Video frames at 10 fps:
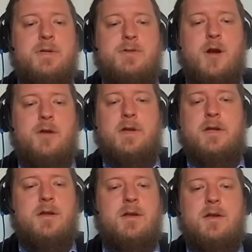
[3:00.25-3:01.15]

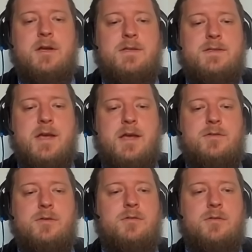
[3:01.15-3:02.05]
preserving its
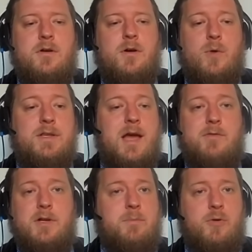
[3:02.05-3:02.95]
statehood or whatever they